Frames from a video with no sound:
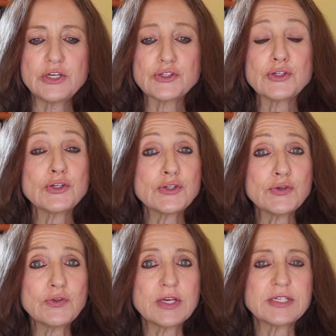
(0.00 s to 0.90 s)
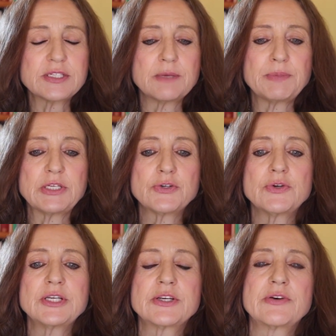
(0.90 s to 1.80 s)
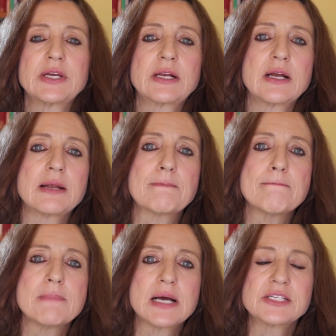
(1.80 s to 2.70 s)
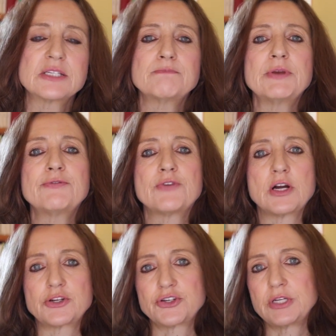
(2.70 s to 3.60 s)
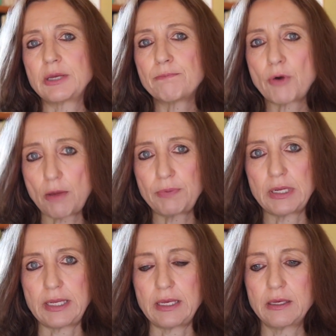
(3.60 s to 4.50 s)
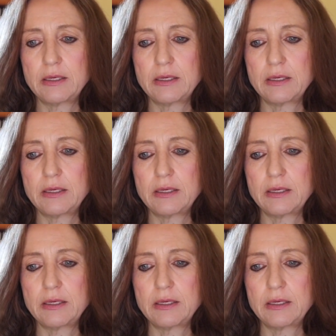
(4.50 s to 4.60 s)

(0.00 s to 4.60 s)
So to do this, the pituitary gland must be functioning properly.